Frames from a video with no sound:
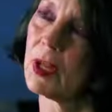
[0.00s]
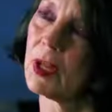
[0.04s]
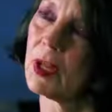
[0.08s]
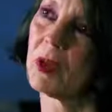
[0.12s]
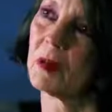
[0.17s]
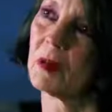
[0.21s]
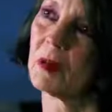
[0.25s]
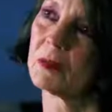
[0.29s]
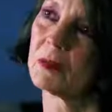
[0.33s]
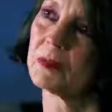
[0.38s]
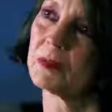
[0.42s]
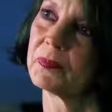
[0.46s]

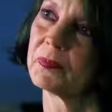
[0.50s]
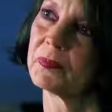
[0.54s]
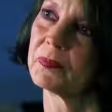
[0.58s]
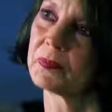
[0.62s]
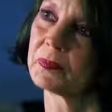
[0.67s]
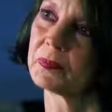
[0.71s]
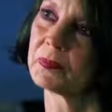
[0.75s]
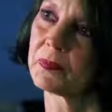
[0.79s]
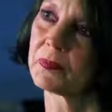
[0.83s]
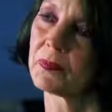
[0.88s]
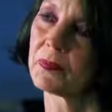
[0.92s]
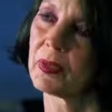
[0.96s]
No.
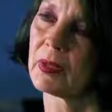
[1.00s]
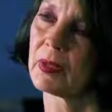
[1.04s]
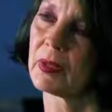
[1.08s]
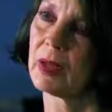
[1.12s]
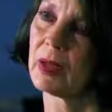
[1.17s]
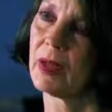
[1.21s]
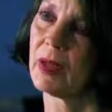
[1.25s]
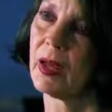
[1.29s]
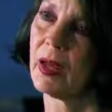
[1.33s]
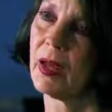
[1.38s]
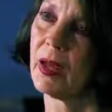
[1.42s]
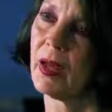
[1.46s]

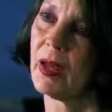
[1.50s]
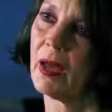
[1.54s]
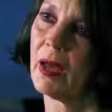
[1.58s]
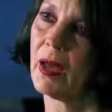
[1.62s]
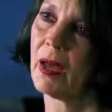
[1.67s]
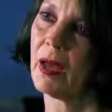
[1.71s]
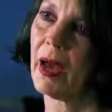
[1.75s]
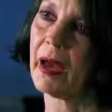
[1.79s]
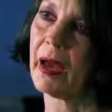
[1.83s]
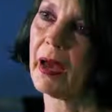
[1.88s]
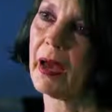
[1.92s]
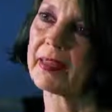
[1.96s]

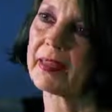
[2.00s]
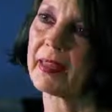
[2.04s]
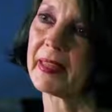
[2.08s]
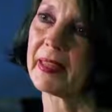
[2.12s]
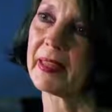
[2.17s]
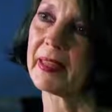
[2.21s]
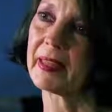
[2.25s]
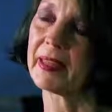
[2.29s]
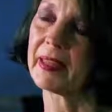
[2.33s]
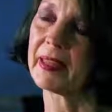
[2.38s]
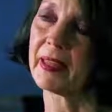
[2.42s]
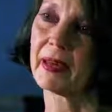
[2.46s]
I
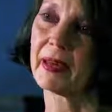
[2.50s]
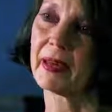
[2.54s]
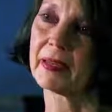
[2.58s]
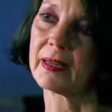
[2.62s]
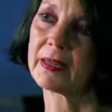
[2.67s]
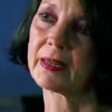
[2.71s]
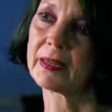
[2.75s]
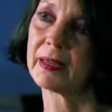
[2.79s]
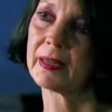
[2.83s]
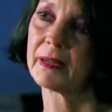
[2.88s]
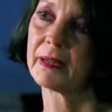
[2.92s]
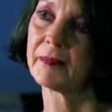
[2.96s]
think
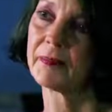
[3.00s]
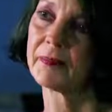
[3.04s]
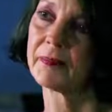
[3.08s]
that